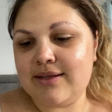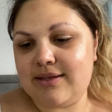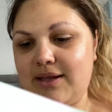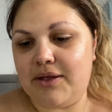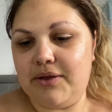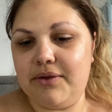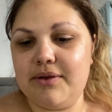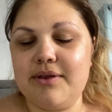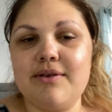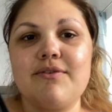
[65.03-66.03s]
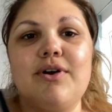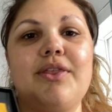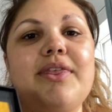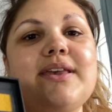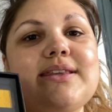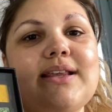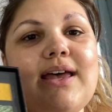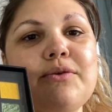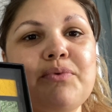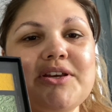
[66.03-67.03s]
So you've got this
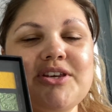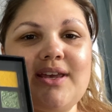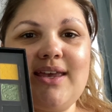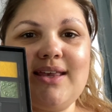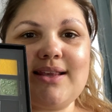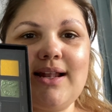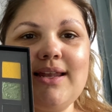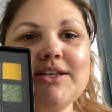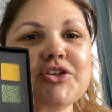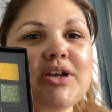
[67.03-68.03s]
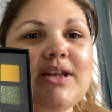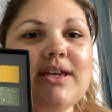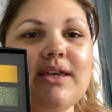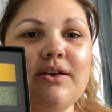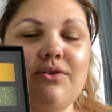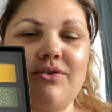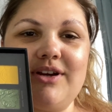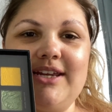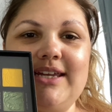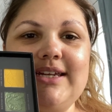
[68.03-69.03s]
side, which is literally
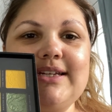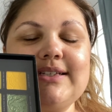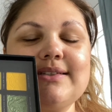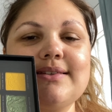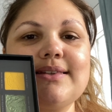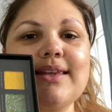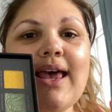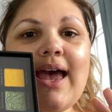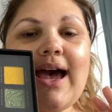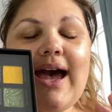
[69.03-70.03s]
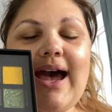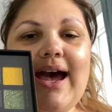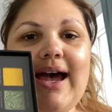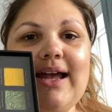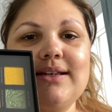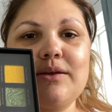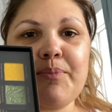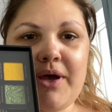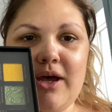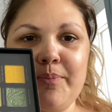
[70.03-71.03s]
greens and
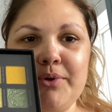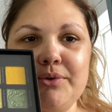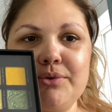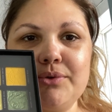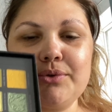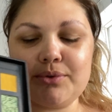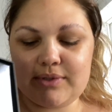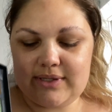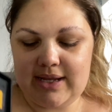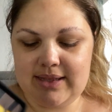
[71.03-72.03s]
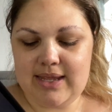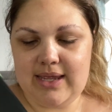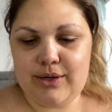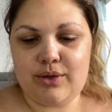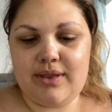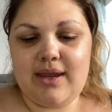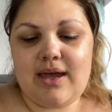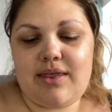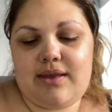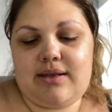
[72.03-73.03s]
purples, and then on the
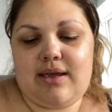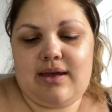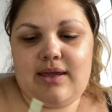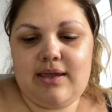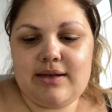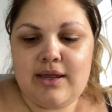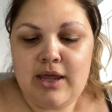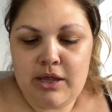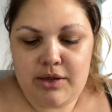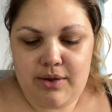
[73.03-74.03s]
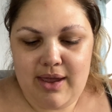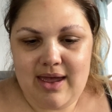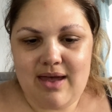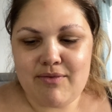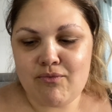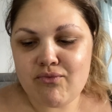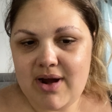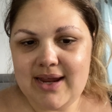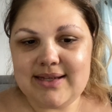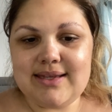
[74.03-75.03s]
other side you have
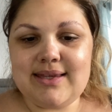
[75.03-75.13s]
reds